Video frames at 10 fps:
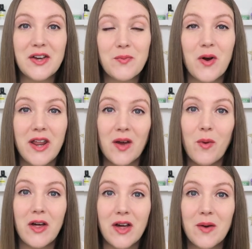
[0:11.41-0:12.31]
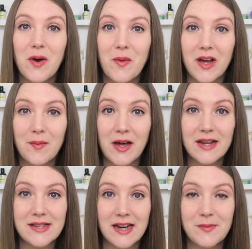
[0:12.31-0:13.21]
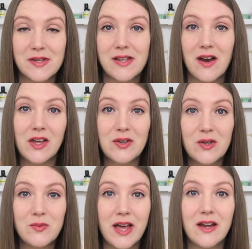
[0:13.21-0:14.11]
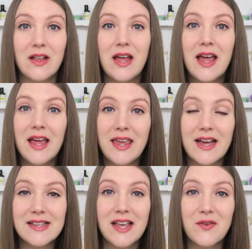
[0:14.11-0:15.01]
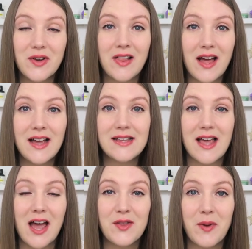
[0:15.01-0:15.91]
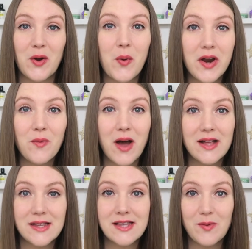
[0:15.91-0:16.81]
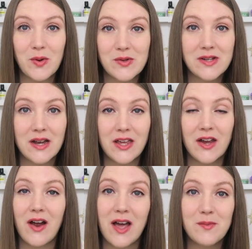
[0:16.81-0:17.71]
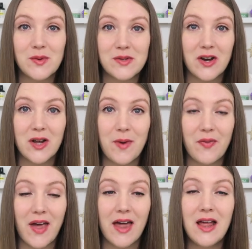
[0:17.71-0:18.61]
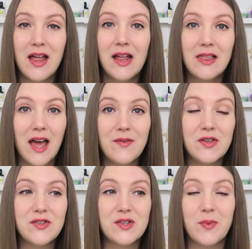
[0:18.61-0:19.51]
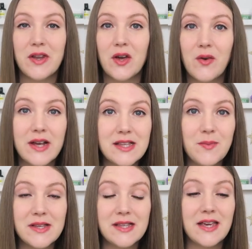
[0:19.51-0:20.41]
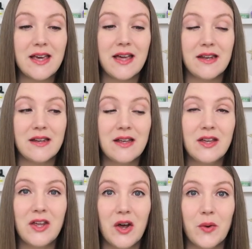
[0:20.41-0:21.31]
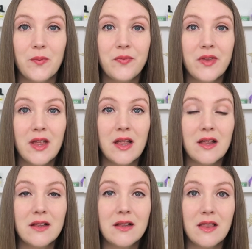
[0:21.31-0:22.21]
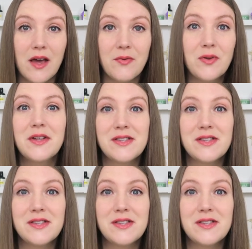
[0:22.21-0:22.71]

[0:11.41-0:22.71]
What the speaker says: Good morning, welcome, or welcome back to Sustainable Sierra YouTube channel. Yes, I realize it's been quite a while since I posted on here. I'm so sorry about that. Life has just been crazy busy and, you know, life.